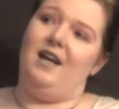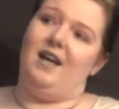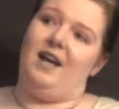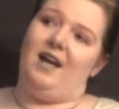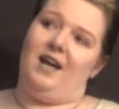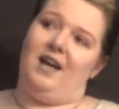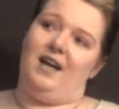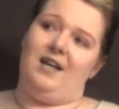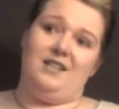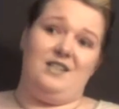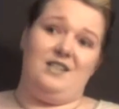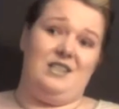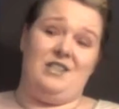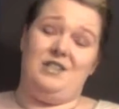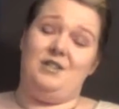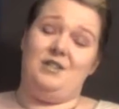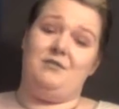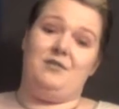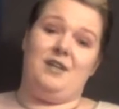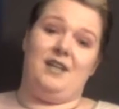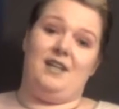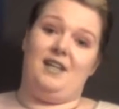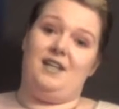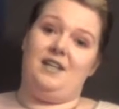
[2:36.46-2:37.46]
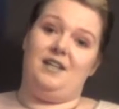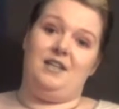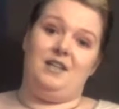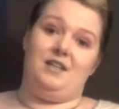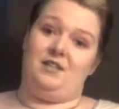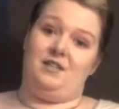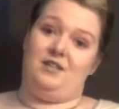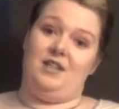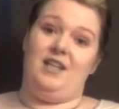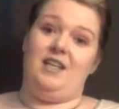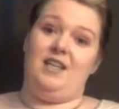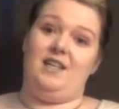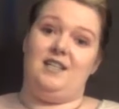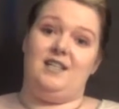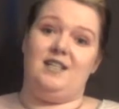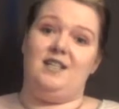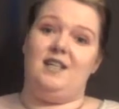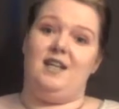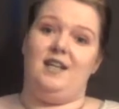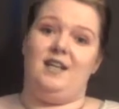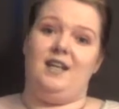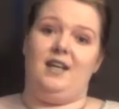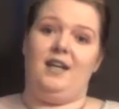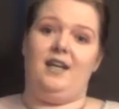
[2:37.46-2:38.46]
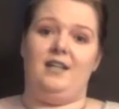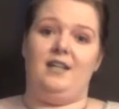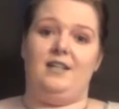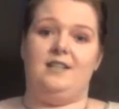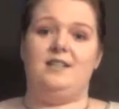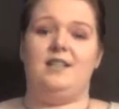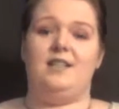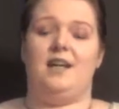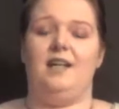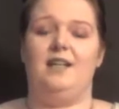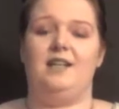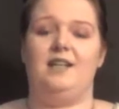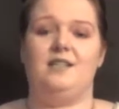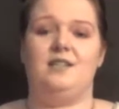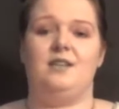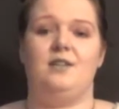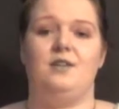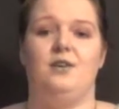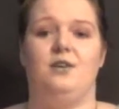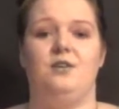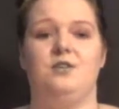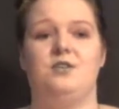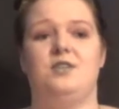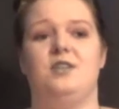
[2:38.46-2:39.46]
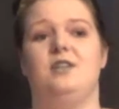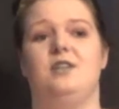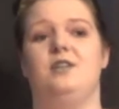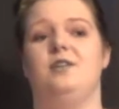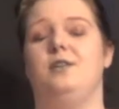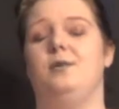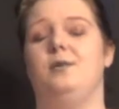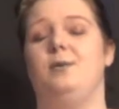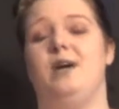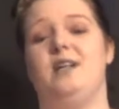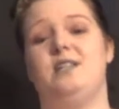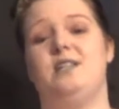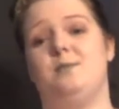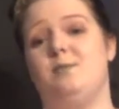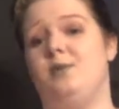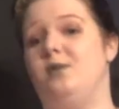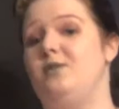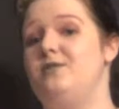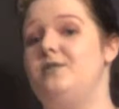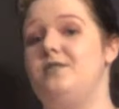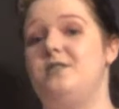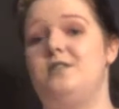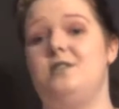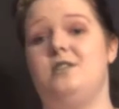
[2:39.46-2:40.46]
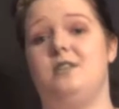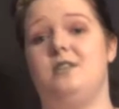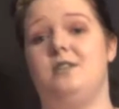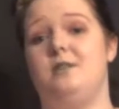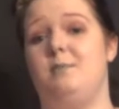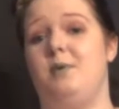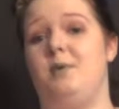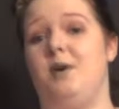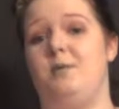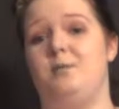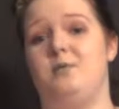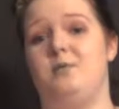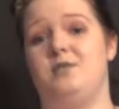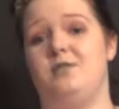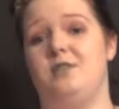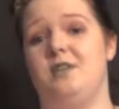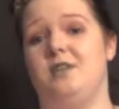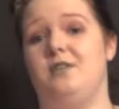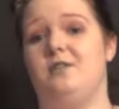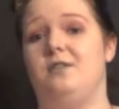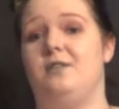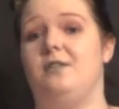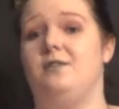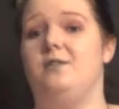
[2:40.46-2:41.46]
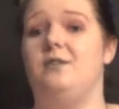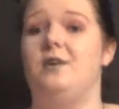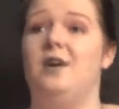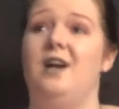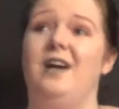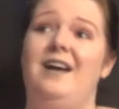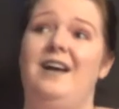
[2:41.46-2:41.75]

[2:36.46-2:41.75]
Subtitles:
and you need it in a tightlasing corset, otherwise the bones are just going to pop straight through.